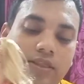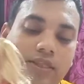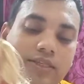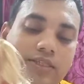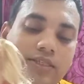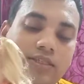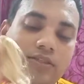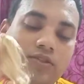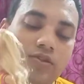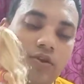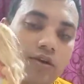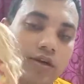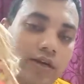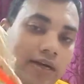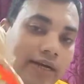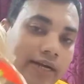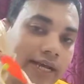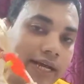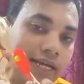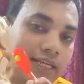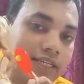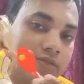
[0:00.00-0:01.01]
this is not
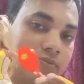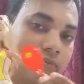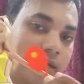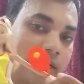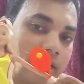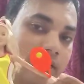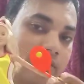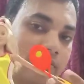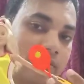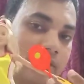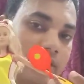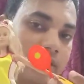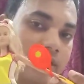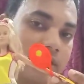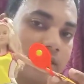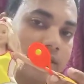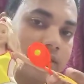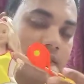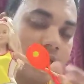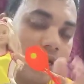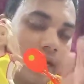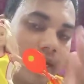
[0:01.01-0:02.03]
attached, by the way,
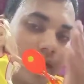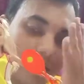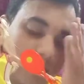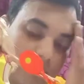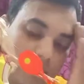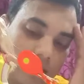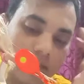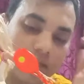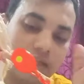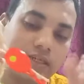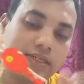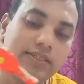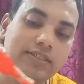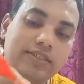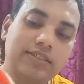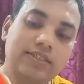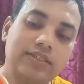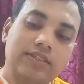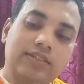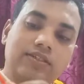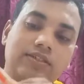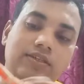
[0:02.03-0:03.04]
this racket. It is
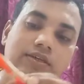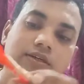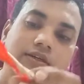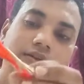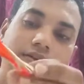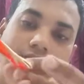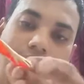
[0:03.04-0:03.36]
just